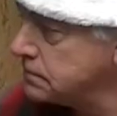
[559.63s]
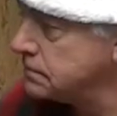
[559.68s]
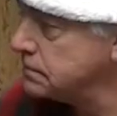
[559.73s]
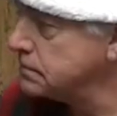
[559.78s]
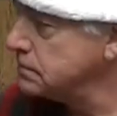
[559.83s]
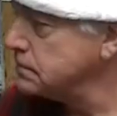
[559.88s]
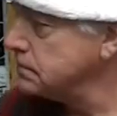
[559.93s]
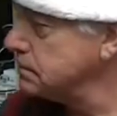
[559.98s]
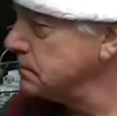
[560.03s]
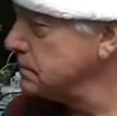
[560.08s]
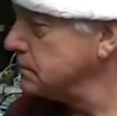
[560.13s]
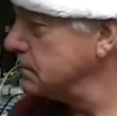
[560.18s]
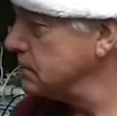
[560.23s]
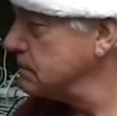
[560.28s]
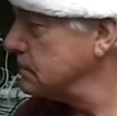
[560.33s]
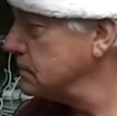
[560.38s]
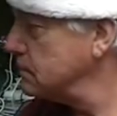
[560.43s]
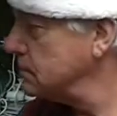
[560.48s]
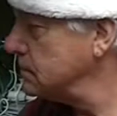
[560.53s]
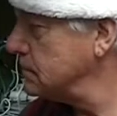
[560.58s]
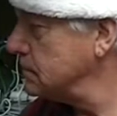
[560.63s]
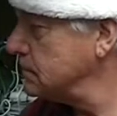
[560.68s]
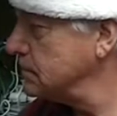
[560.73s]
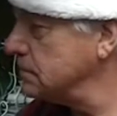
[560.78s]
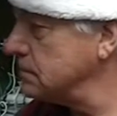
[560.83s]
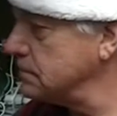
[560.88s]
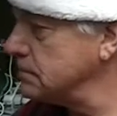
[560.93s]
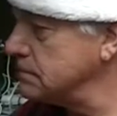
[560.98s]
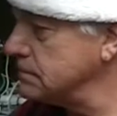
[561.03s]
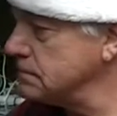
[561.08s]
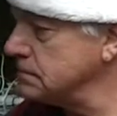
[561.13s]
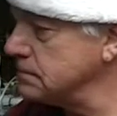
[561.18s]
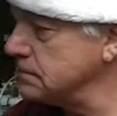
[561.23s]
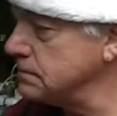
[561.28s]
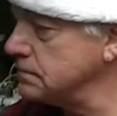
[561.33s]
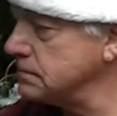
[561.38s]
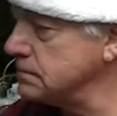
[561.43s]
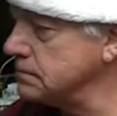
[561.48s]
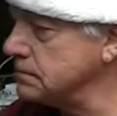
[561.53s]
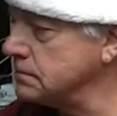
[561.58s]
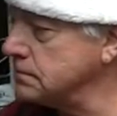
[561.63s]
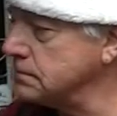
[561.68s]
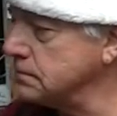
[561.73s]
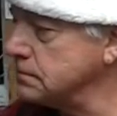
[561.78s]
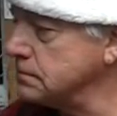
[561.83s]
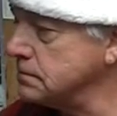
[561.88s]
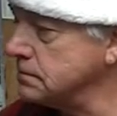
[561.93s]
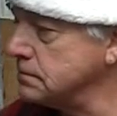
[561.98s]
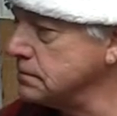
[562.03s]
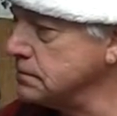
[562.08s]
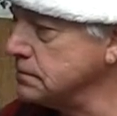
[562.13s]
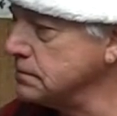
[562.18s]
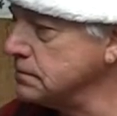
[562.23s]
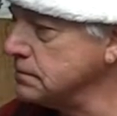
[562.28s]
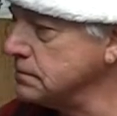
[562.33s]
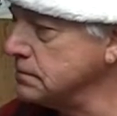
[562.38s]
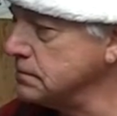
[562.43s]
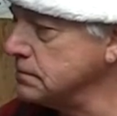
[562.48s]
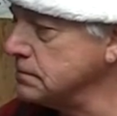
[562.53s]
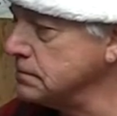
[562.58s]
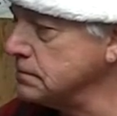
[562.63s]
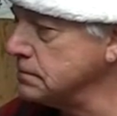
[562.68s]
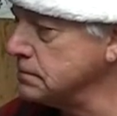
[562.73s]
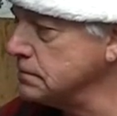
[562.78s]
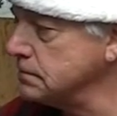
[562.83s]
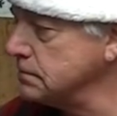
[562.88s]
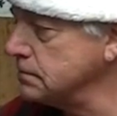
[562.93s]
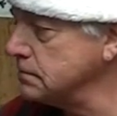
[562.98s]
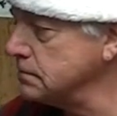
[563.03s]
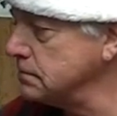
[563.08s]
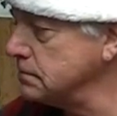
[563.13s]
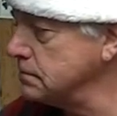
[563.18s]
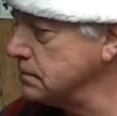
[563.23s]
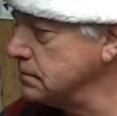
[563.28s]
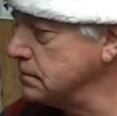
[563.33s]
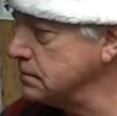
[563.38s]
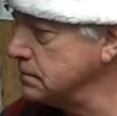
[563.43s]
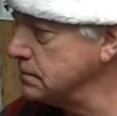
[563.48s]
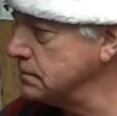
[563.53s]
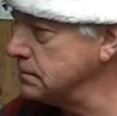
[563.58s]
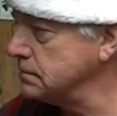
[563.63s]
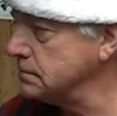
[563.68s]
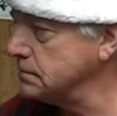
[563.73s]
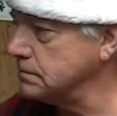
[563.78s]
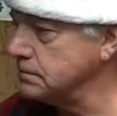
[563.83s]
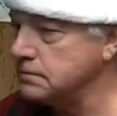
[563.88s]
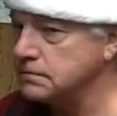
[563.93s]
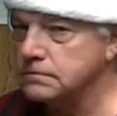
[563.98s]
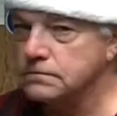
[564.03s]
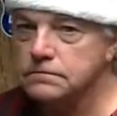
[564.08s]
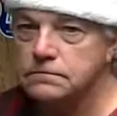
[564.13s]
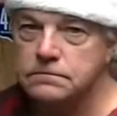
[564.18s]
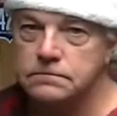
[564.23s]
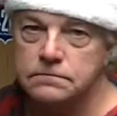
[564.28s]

(not speaking)